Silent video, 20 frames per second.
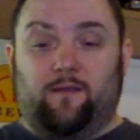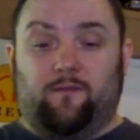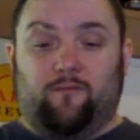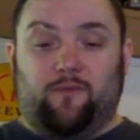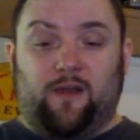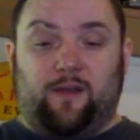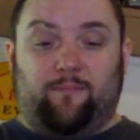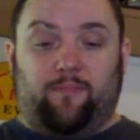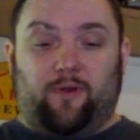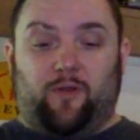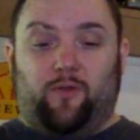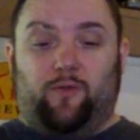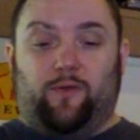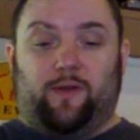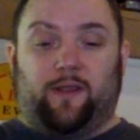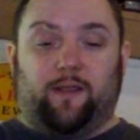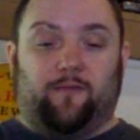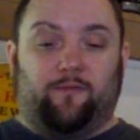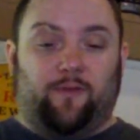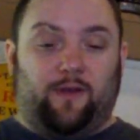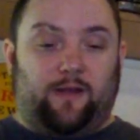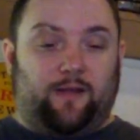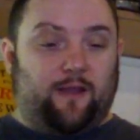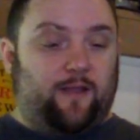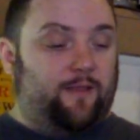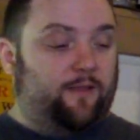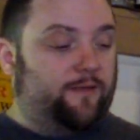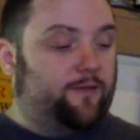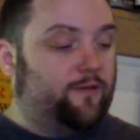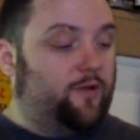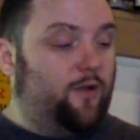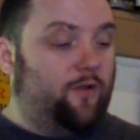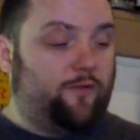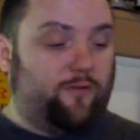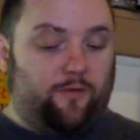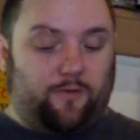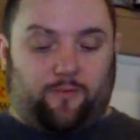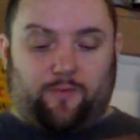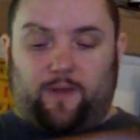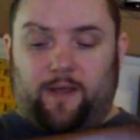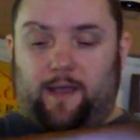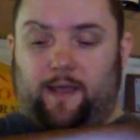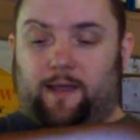Re-blued it, redone the stock and all